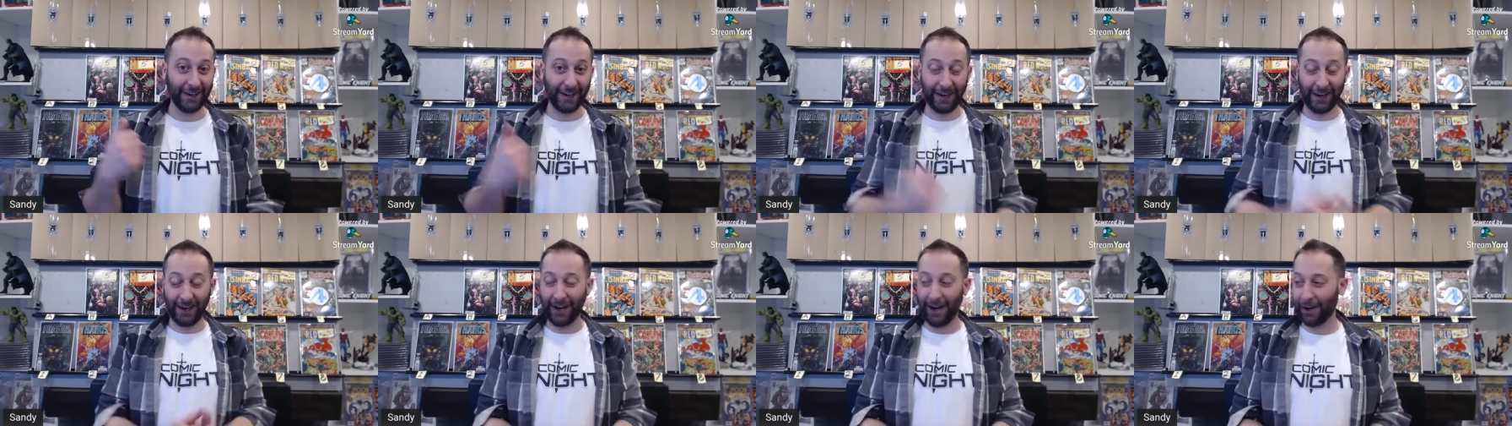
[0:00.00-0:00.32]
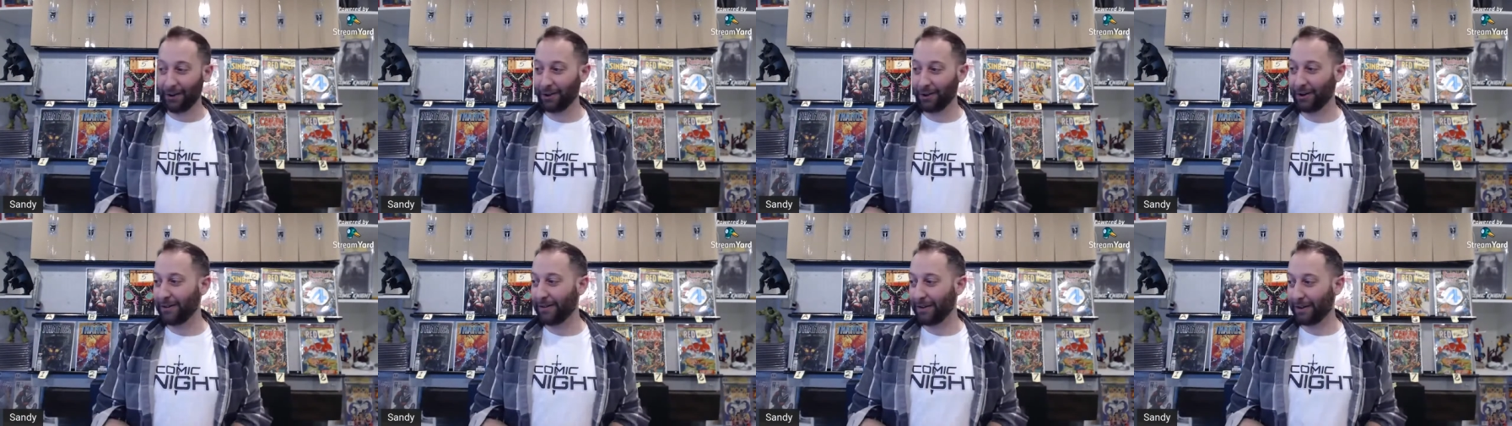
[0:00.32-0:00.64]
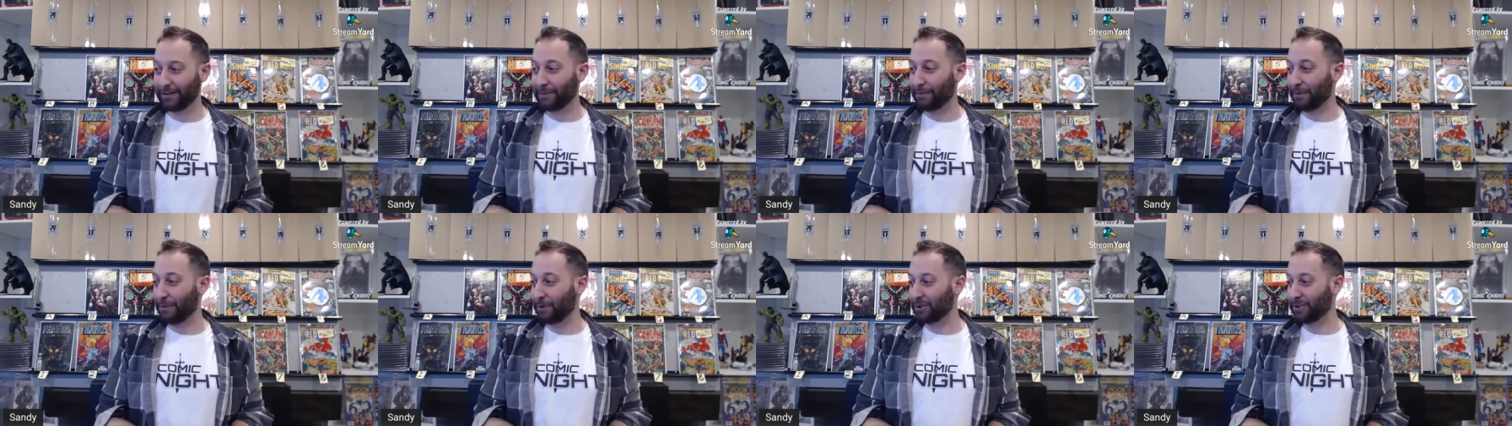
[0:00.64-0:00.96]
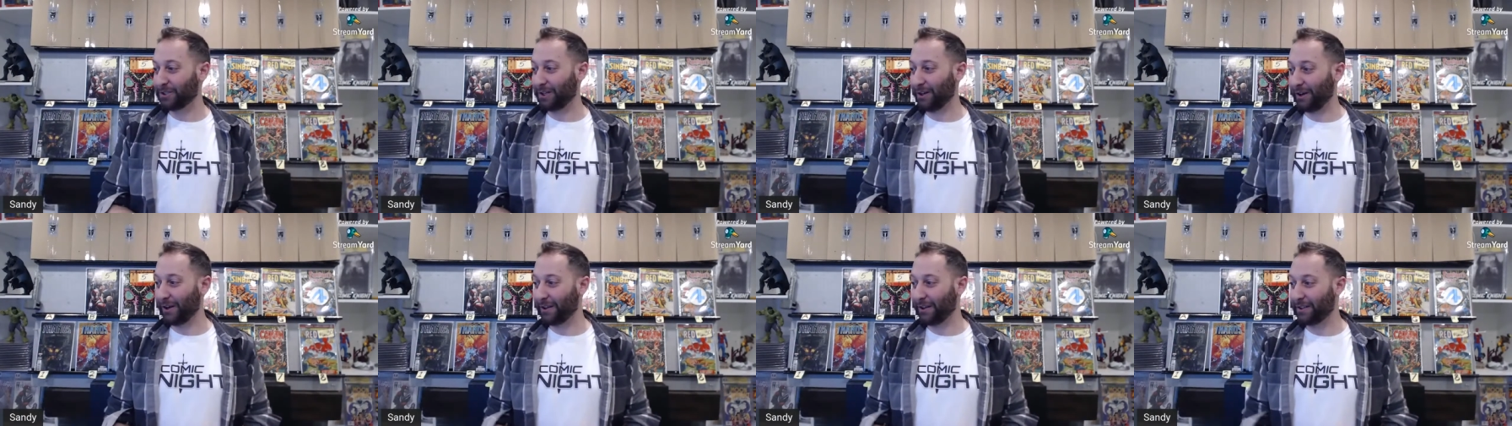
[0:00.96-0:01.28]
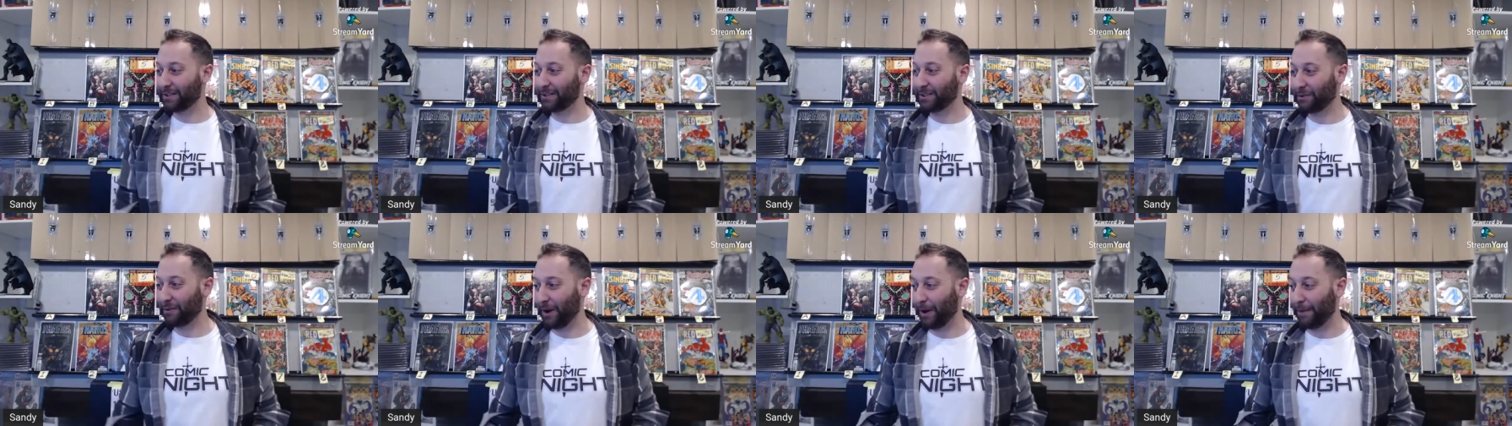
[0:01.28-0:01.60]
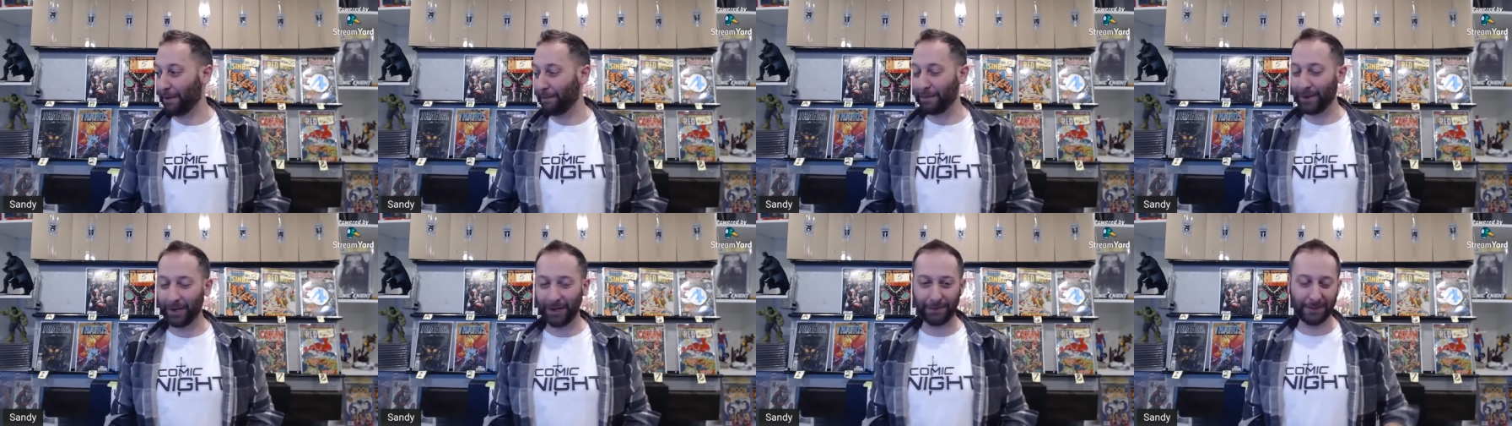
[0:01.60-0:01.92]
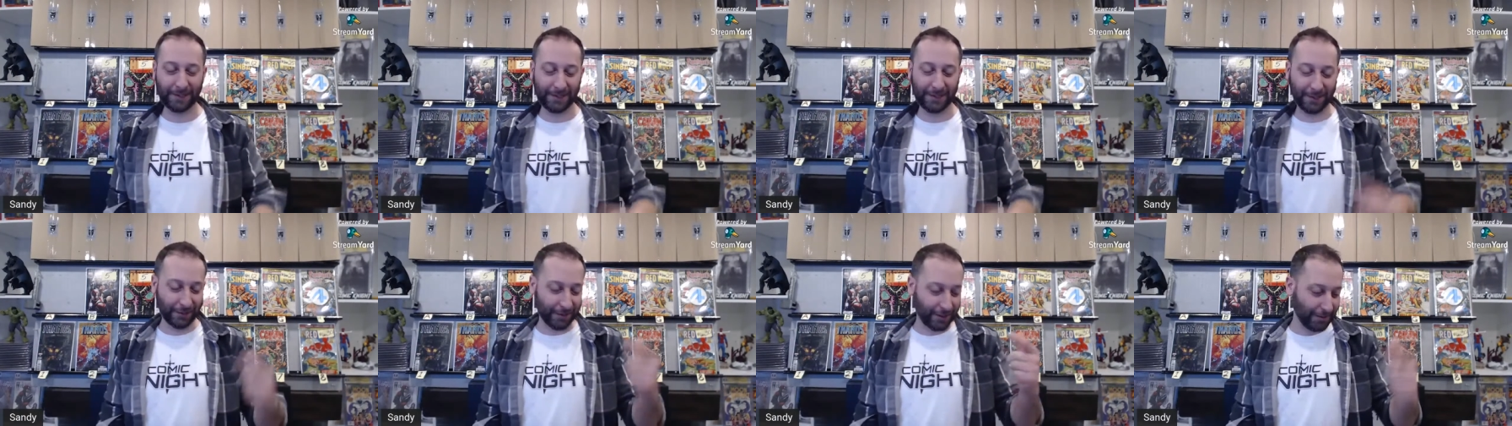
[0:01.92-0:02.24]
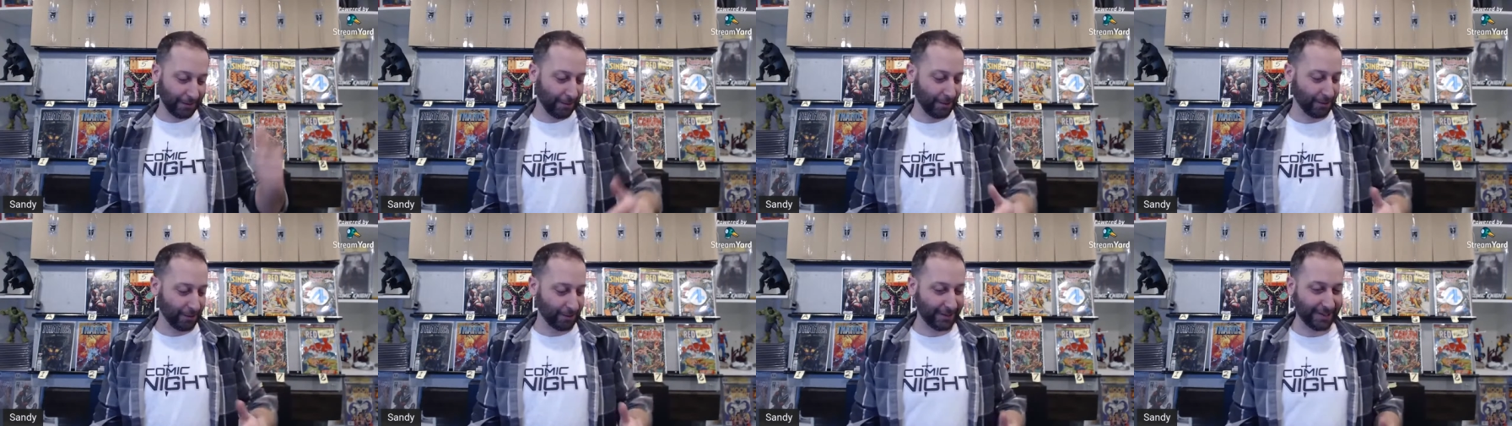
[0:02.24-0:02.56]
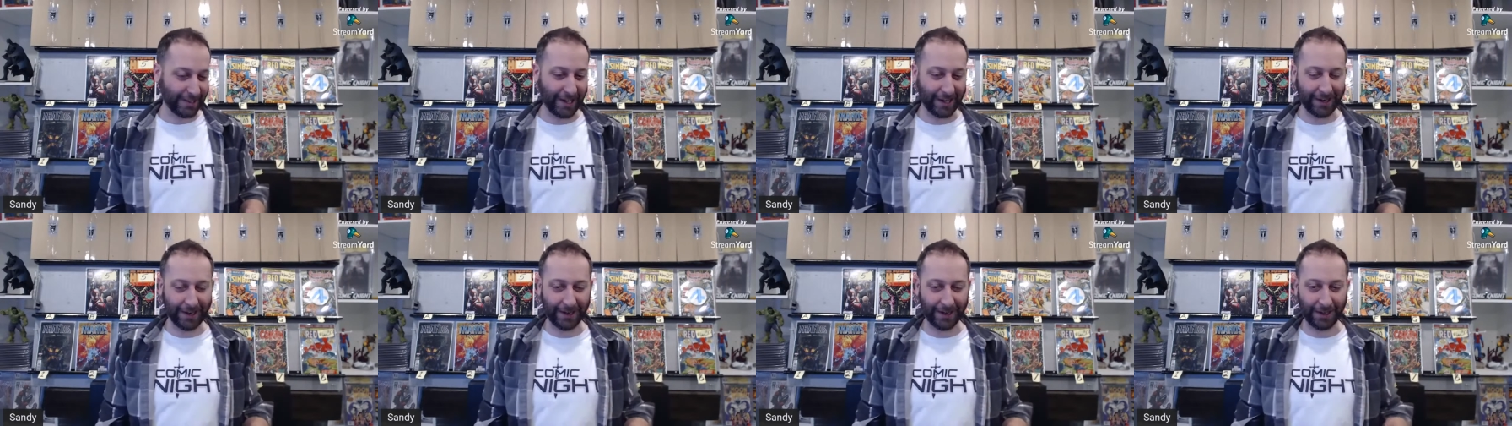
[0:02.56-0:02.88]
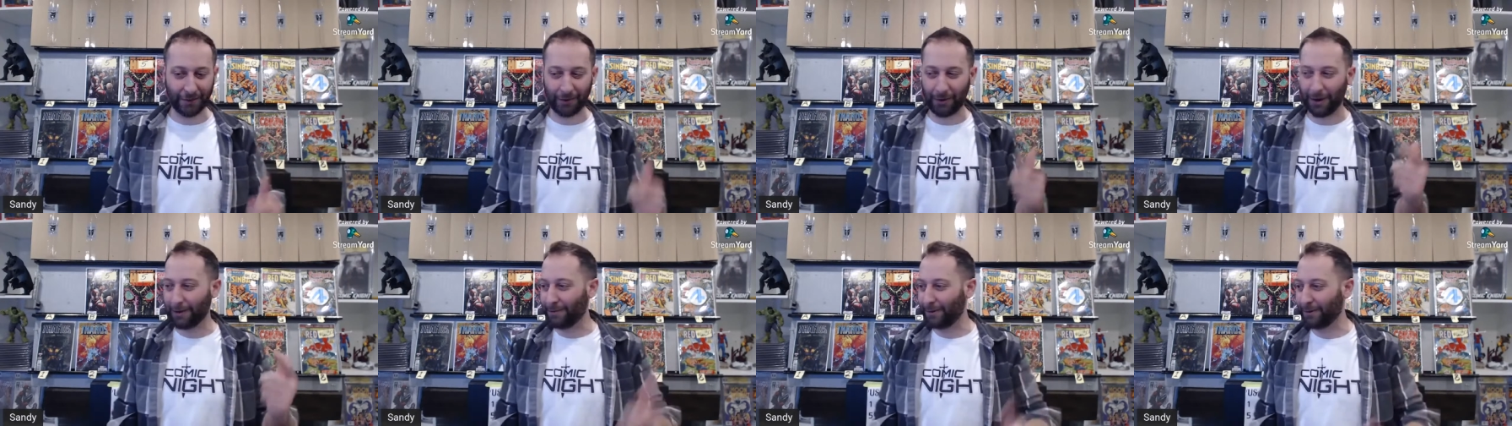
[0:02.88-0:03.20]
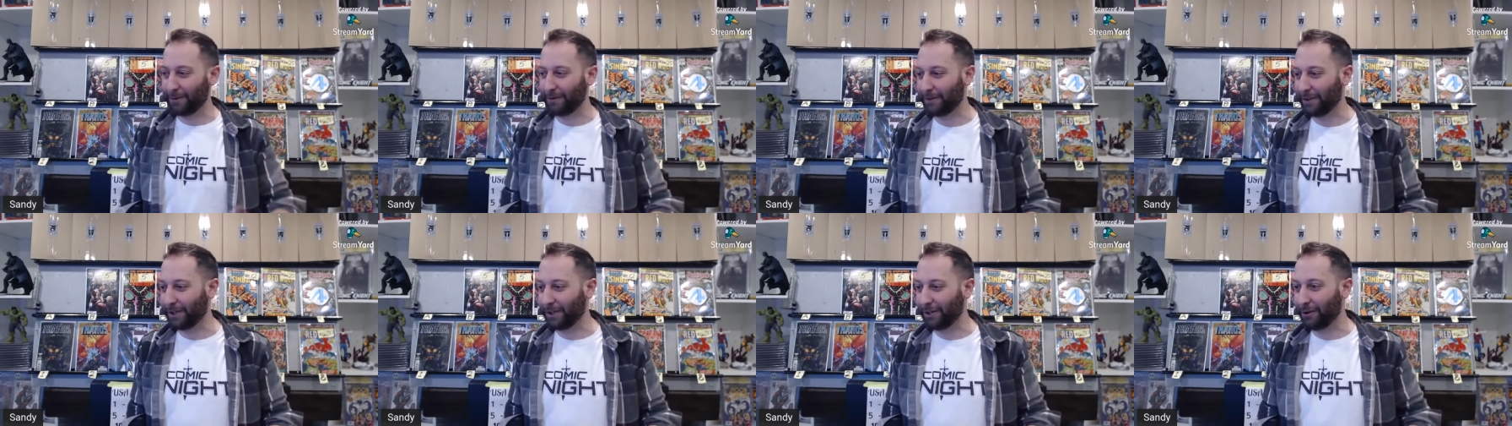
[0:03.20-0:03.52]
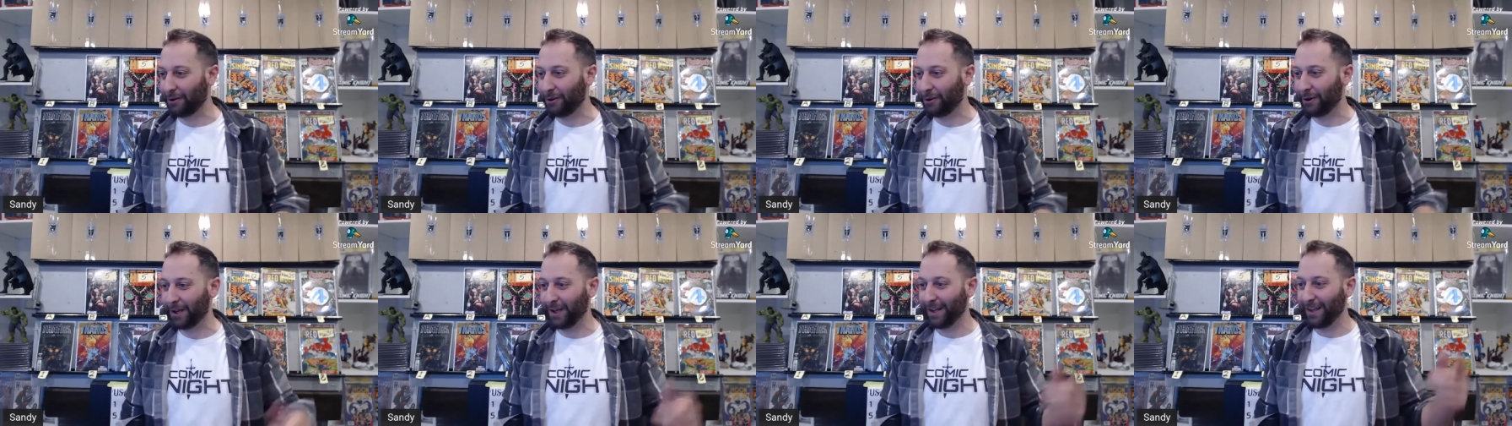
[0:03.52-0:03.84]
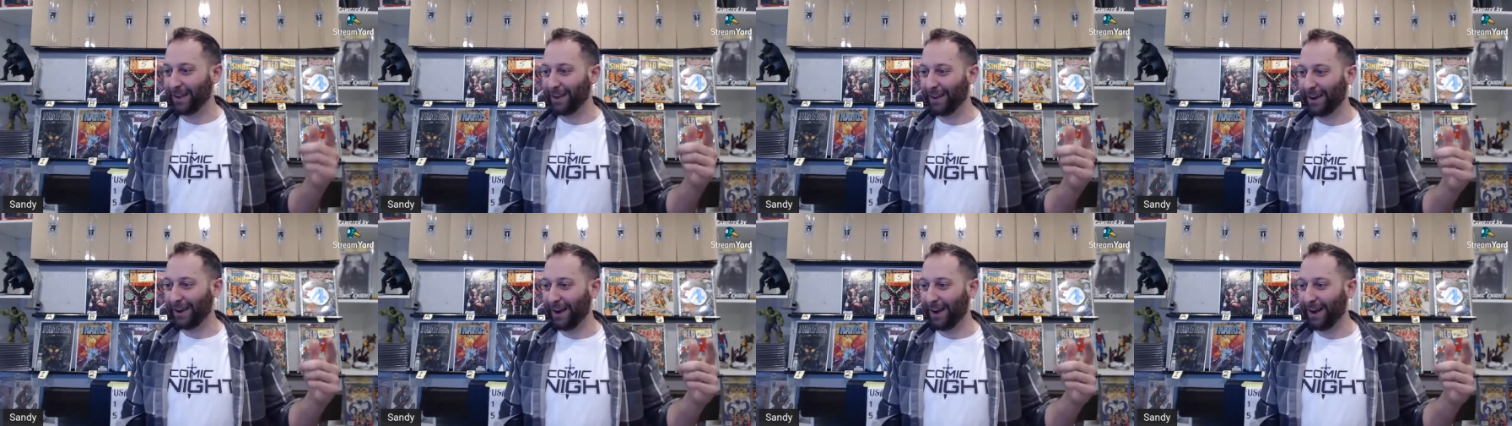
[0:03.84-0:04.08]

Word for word: Uh, I don't even have to post it on Instagram, but I'm still gonna post that incredible video.